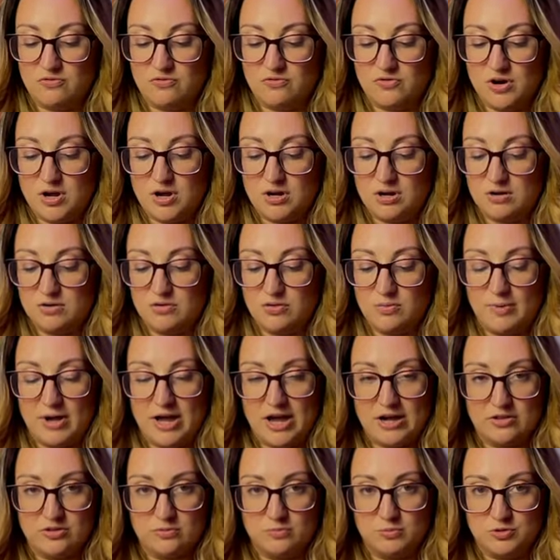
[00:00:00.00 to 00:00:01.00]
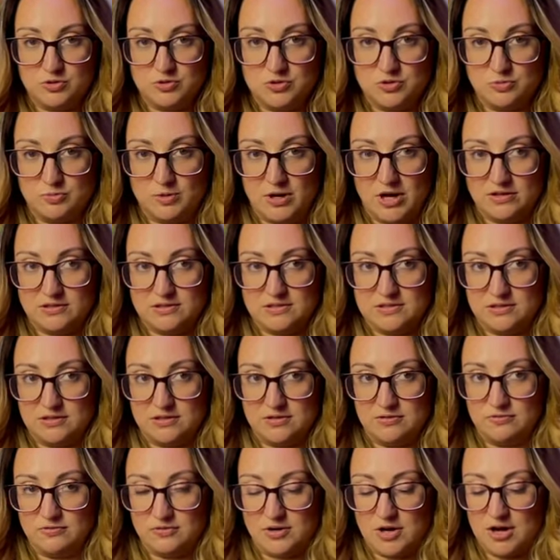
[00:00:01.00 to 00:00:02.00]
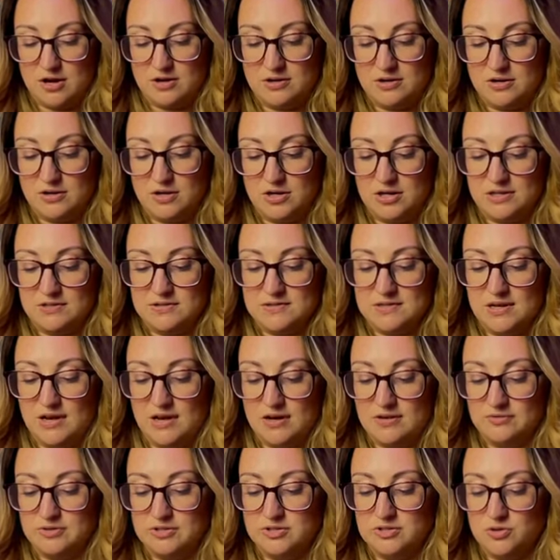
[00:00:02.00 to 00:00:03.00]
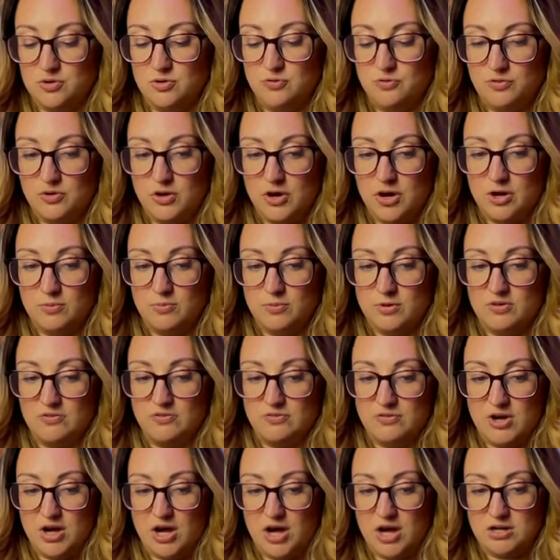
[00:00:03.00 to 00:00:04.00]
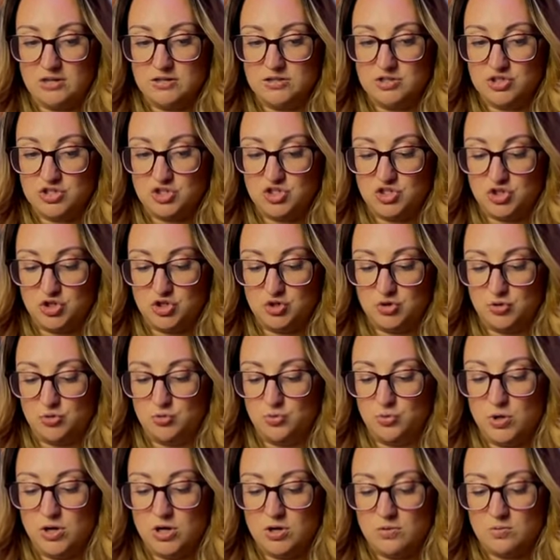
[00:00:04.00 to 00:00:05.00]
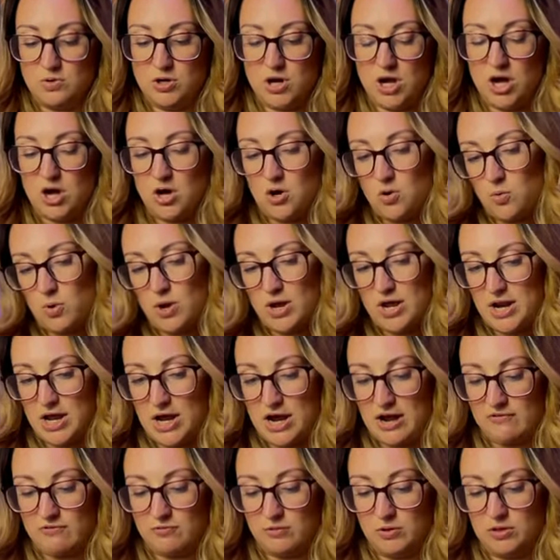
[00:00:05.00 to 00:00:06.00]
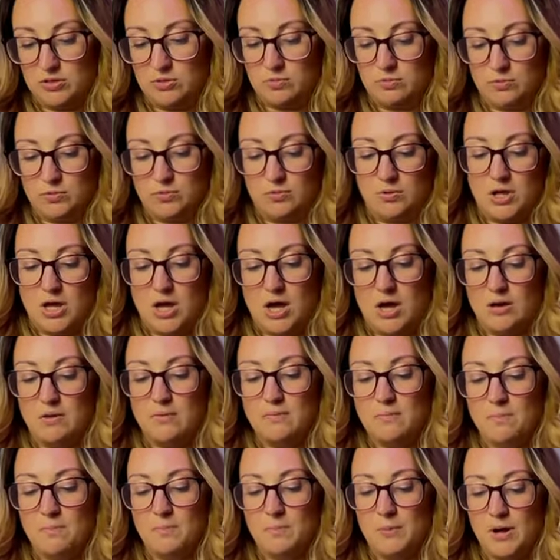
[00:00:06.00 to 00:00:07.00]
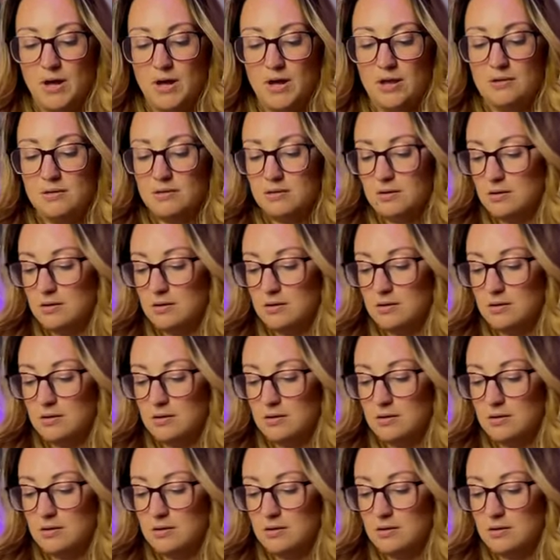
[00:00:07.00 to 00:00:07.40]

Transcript: front or the back of the booster box that you've gotten your hits out of? So far we've gotten two, not quite halfway through yet, but